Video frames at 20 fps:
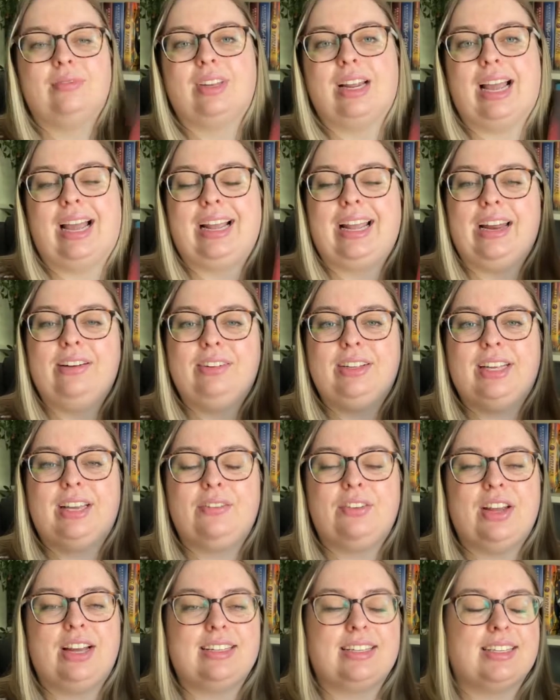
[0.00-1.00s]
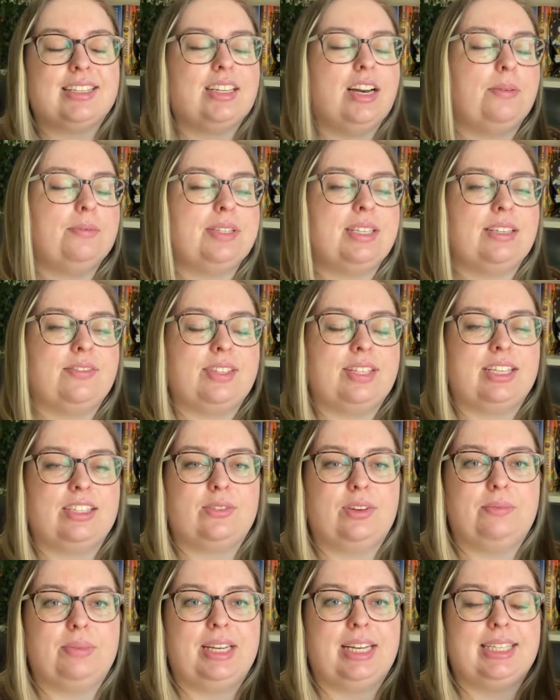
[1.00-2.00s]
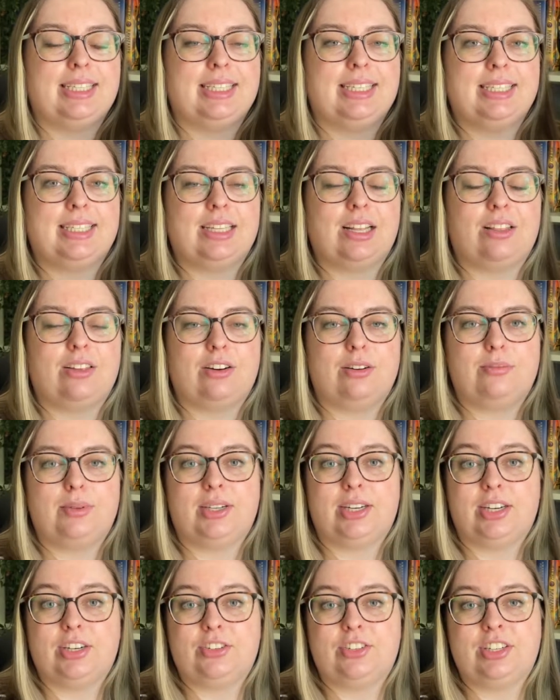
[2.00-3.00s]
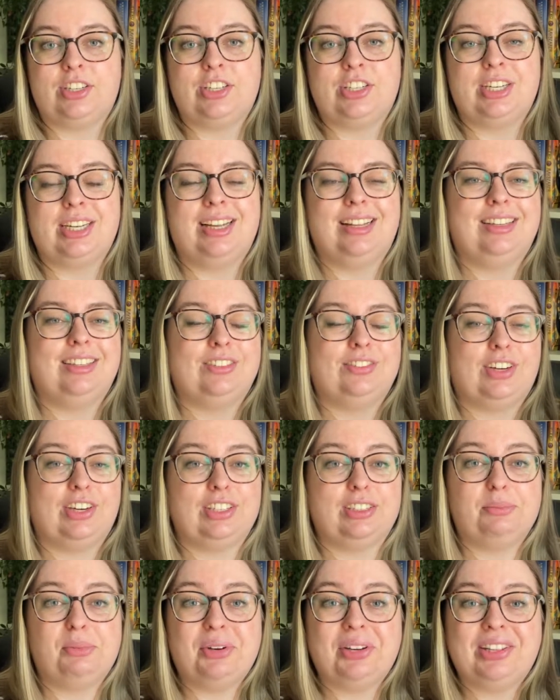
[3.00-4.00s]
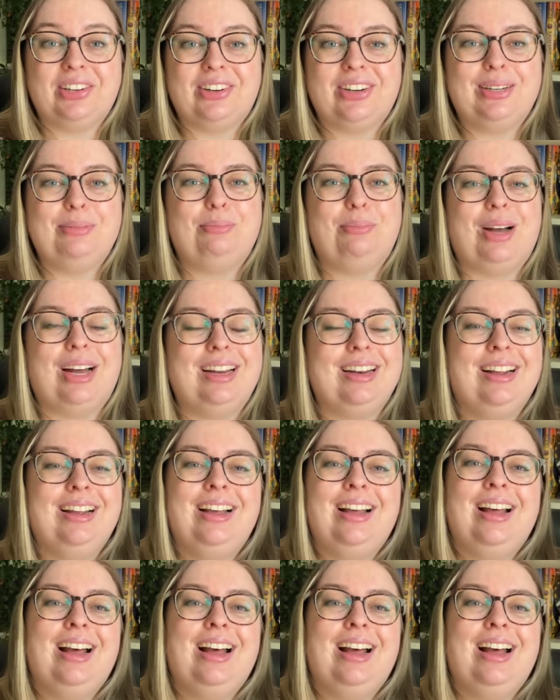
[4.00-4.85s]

I can't really give you guys a synopsis of this one because it is the third book in a trilogy and it's very spoilery, but